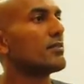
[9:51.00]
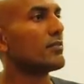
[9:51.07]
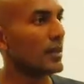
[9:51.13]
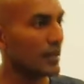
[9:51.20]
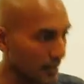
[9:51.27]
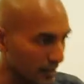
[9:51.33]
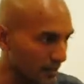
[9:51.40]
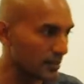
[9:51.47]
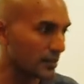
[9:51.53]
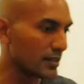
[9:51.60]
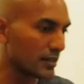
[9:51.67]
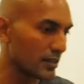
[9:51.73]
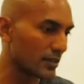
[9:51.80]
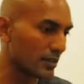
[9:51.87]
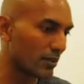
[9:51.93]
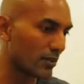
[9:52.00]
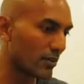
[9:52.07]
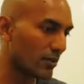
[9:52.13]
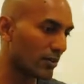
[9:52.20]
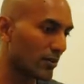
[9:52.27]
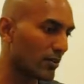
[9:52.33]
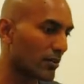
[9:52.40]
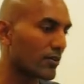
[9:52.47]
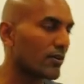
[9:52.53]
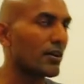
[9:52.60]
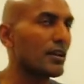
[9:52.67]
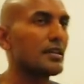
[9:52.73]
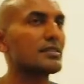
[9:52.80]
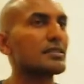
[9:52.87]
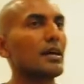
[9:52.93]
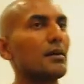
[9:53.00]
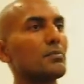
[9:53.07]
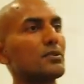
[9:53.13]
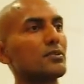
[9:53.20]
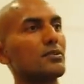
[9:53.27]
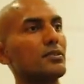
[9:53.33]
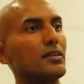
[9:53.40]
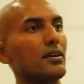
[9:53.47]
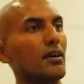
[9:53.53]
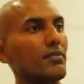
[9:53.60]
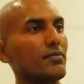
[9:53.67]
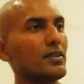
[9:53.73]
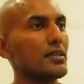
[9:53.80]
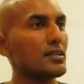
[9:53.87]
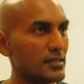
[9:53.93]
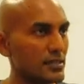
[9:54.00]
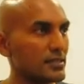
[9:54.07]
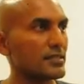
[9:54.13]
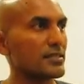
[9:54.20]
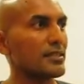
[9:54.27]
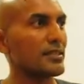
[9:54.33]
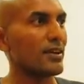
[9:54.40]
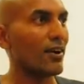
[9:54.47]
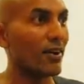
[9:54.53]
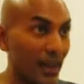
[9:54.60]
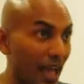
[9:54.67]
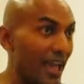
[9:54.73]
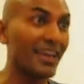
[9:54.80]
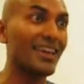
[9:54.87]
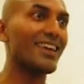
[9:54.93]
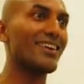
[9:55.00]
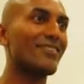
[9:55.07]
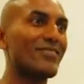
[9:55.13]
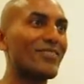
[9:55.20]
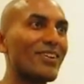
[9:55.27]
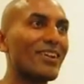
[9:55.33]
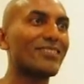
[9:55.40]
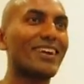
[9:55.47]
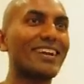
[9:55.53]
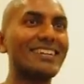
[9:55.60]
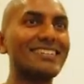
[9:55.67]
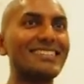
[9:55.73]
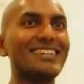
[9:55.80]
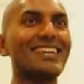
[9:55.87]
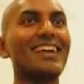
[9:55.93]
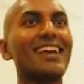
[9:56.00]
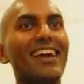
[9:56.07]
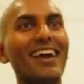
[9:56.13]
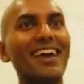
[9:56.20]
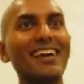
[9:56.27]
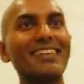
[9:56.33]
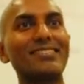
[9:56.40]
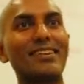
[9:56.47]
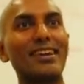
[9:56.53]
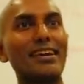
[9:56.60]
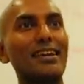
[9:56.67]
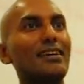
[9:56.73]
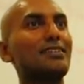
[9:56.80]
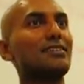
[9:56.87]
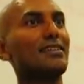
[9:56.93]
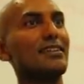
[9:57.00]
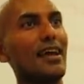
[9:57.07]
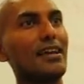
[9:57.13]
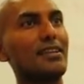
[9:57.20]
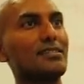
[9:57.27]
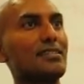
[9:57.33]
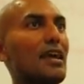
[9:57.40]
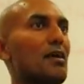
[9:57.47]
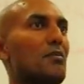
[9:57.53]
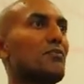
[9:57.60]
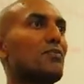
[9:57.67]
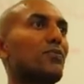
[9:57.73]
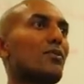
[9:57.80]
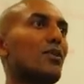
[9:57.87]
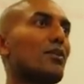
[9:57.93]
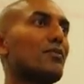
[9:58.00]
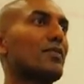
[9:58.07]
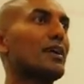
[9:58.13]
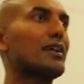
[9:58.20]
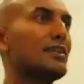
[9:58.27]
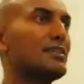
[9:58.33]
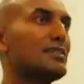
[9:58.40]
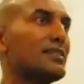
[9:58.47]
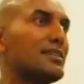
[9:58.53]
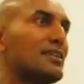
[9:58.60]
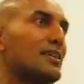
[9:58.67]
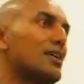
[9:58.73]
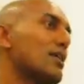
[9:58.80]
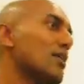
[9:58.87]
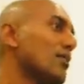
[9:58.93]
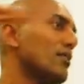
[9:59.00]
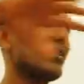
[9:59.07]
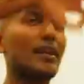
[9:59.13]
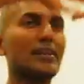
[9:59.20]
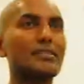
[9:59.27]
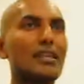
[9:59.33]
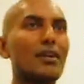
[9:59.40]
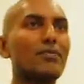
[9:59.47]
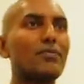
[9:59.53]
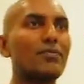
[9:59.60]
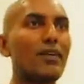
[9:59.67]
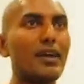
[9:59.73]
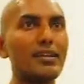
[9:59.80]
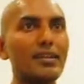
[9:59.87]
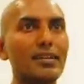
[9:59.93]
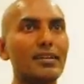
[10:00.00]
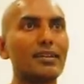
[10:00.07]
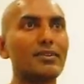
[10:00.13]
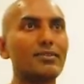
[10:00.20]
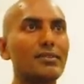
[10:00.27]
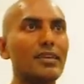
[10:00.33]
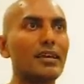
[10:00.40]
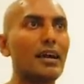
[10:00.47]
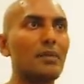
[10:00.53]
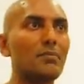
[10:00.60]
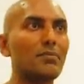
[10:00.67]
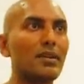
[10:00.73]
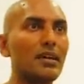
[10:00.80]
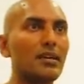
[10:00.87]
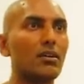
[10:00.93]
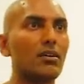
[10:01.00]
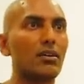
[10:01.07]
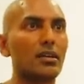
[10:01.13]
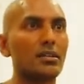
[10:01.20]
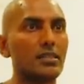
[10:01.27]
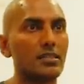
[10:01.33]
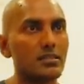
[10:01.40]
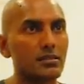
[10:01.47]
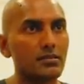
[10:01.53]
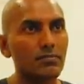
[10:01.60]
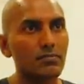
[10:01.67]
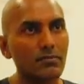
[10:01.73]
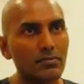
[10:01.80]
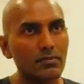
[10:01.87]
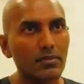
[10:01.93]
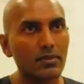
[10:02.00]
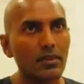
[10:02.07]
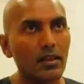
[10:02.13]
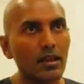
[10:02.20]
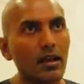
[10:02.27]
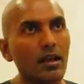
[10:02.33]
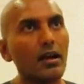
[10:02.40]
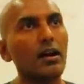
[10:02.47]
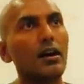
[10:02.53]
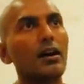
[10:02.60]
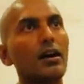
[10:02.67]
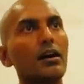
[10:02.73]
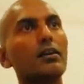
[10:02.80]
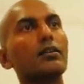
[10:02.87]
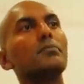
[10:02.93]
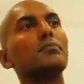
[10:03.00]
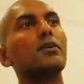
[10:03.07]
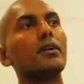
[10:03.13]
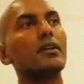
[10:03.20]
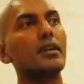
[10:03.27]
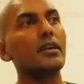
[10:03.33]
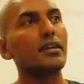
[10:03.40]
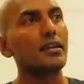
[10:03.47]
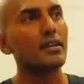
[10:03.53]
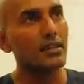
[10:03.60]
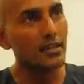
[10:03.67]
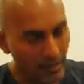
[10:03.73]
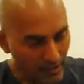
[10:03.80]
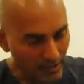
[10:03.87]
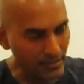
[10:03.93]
When your colleagues come to the office, they're all full of energy. Hey, today is a nice day, I'm full of energy. Or let's have fun. Do they come like this? Good morning.